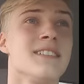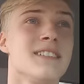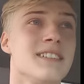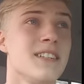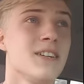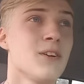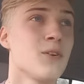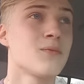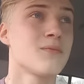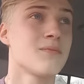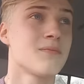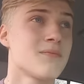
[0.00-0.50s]

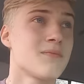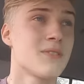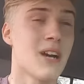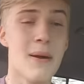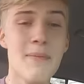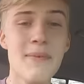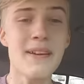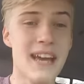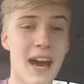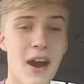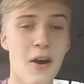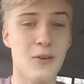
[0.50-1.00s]
you know,
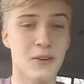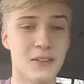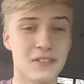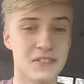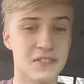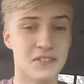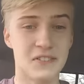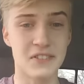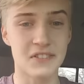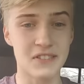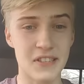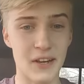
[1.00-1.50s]
coming out is
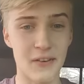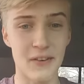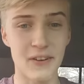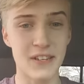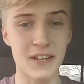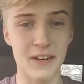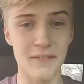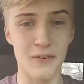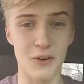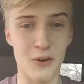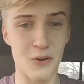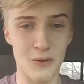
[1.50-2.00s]
scary
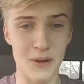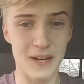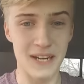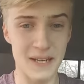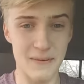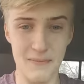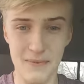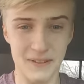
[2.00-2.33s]
enough already,